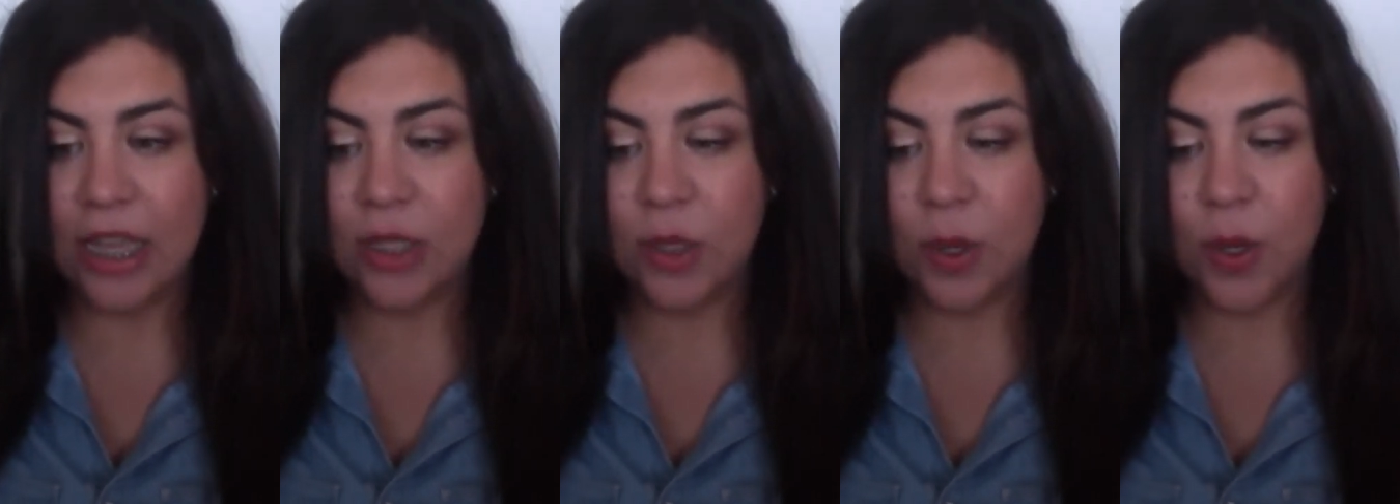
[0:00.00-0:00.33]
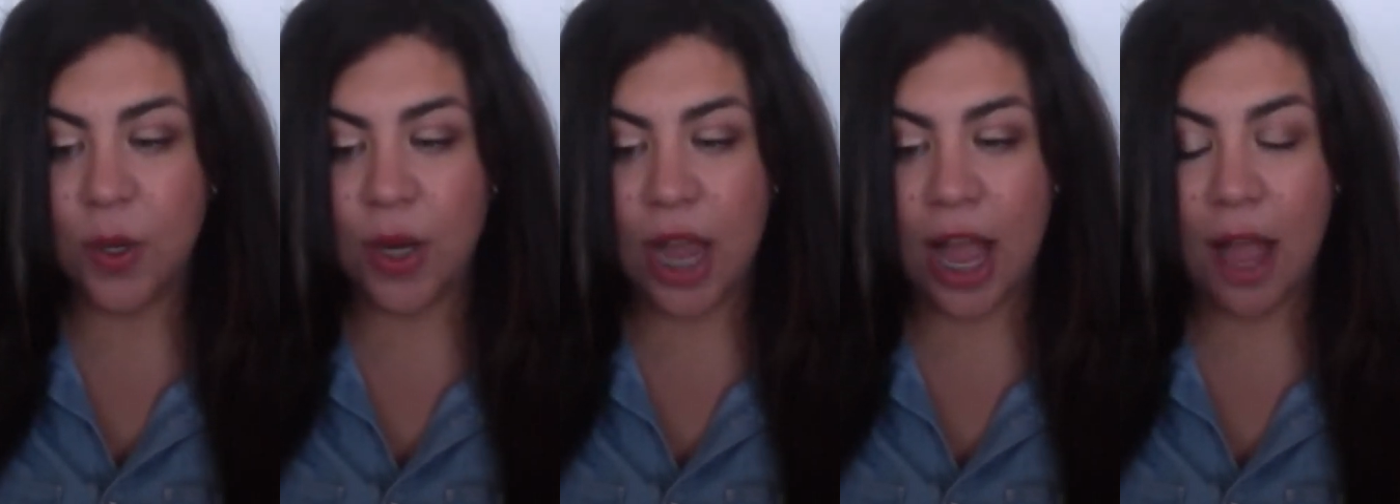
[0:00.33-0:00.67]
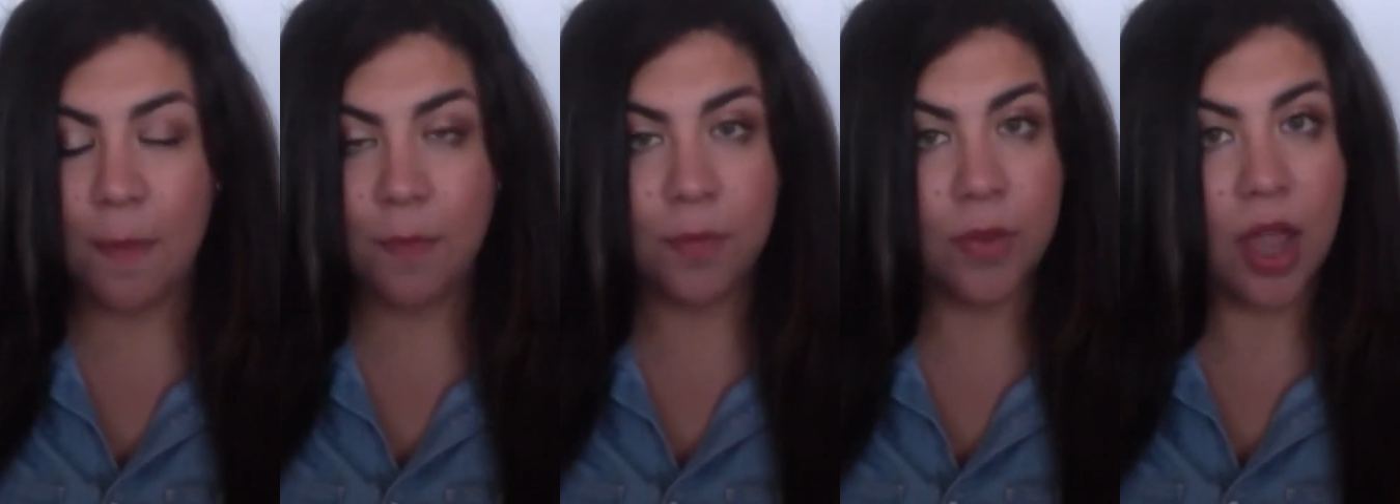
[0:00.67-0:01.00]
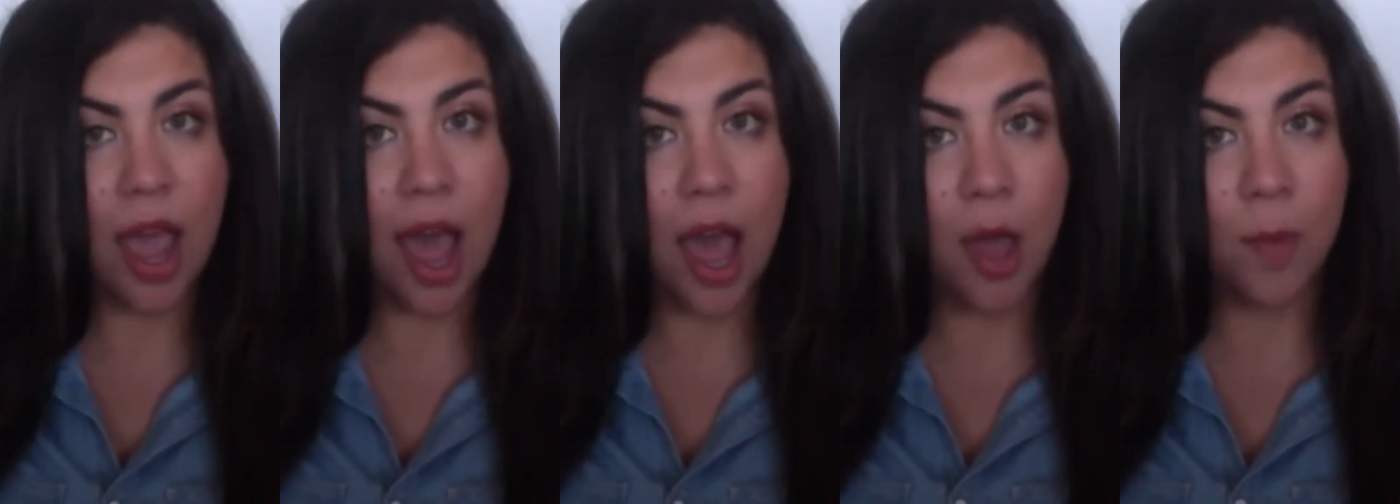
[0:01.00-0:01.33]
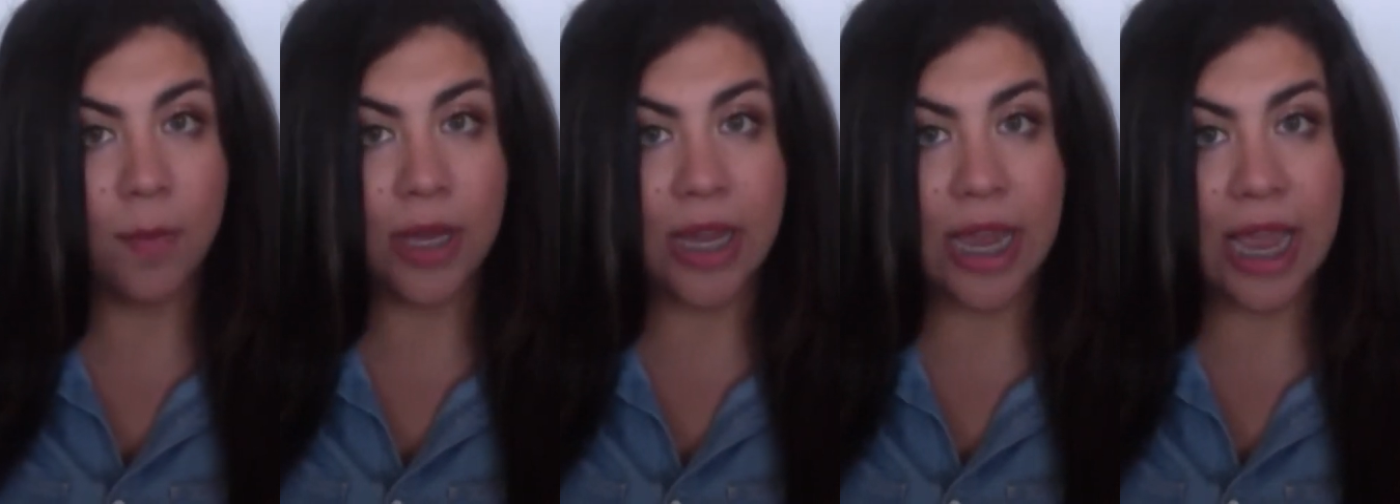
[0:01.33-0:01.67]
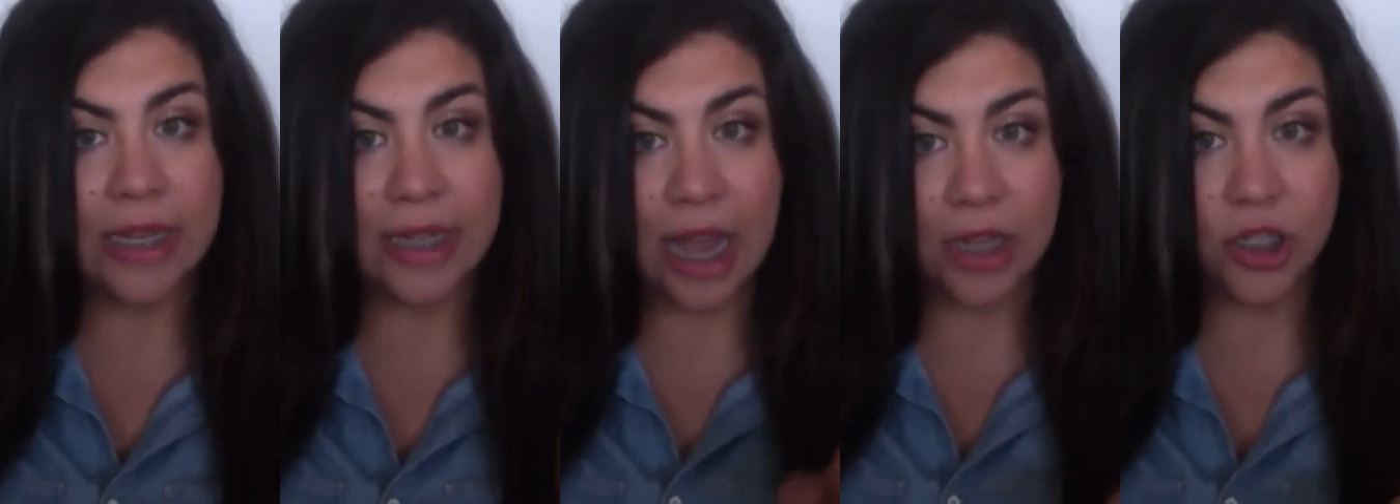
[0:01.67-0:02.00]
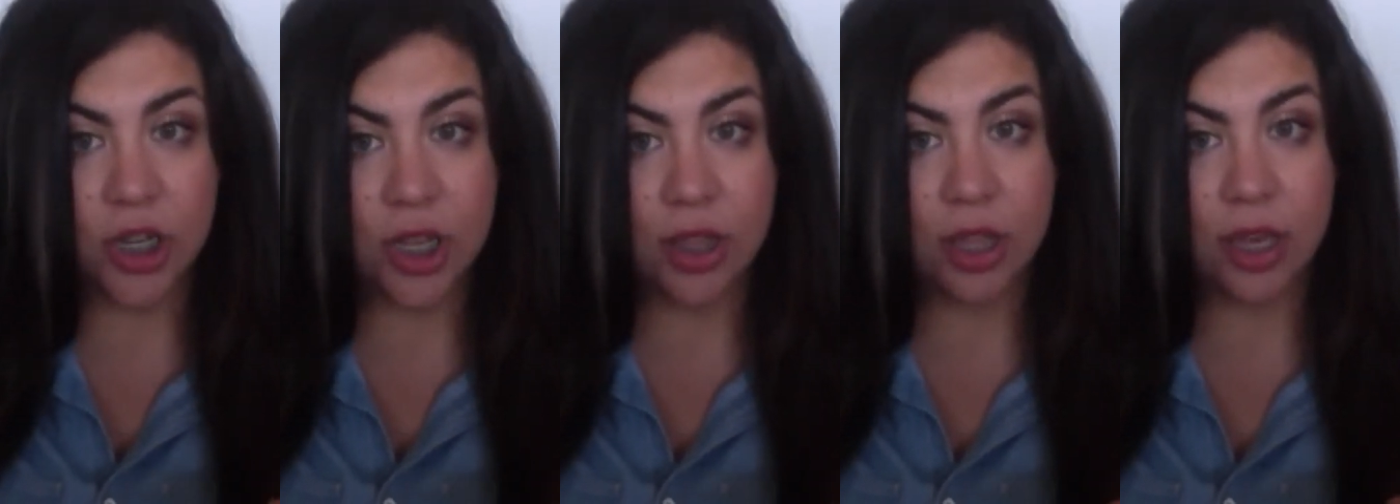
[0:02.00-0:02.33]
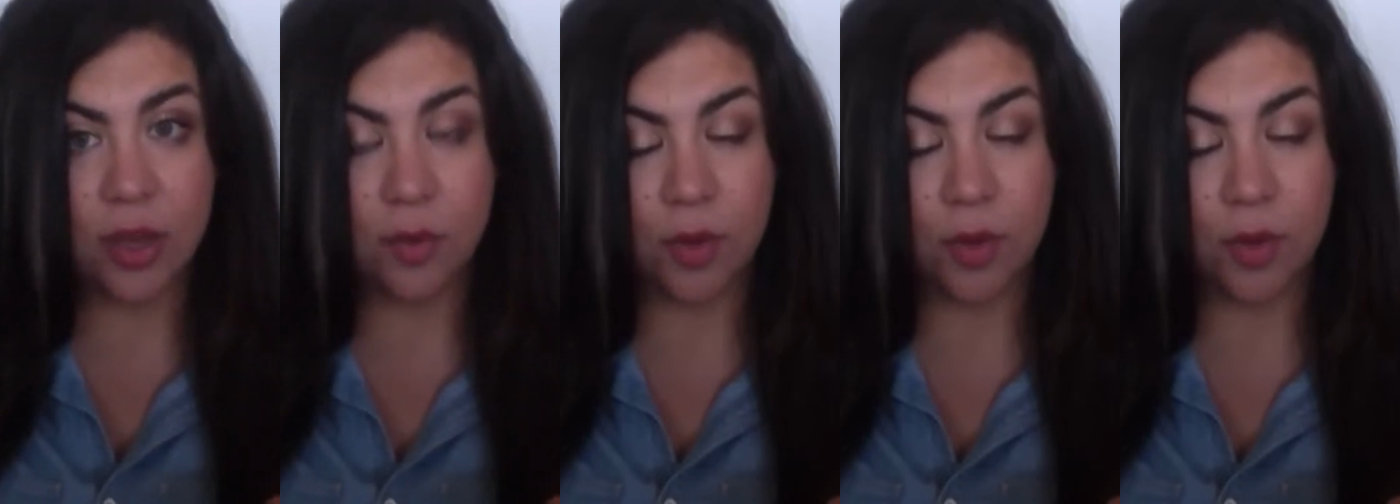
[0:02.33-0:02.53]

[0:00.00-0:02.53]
So I'll be attaching the